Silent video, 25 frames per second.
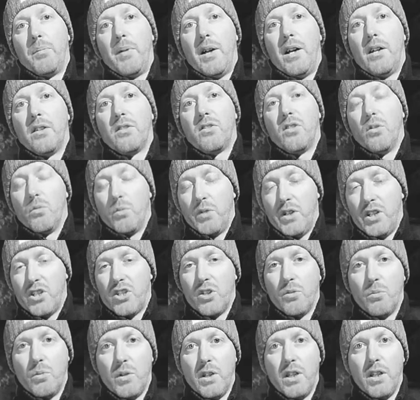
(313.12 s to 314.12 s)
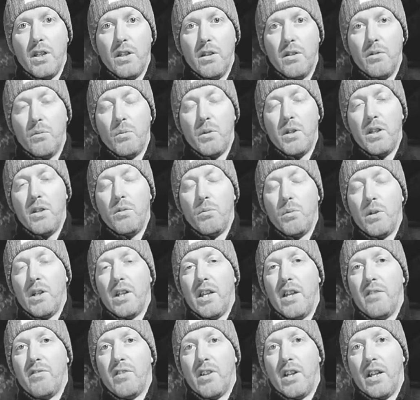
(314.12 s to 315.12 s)
about the region we
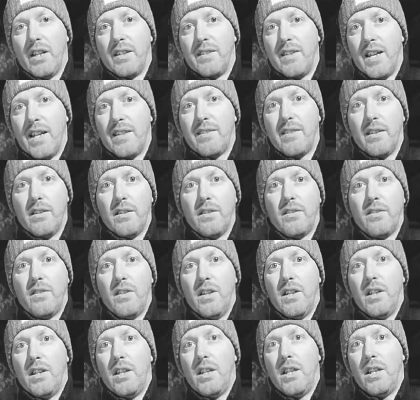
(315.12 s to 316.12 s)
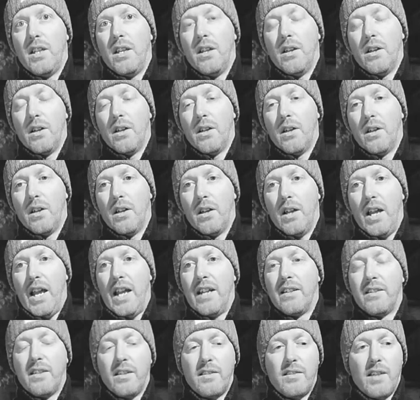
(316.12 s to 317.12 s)
live in, like Death in the City,
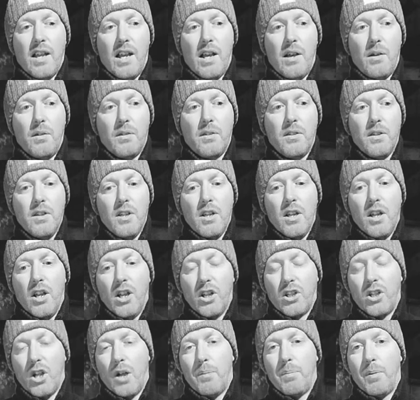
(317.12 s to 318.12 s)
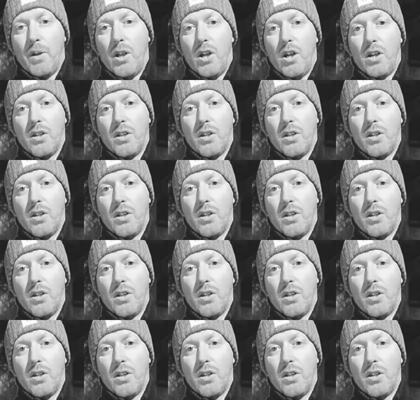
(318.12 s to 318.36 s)
Antitown, a couple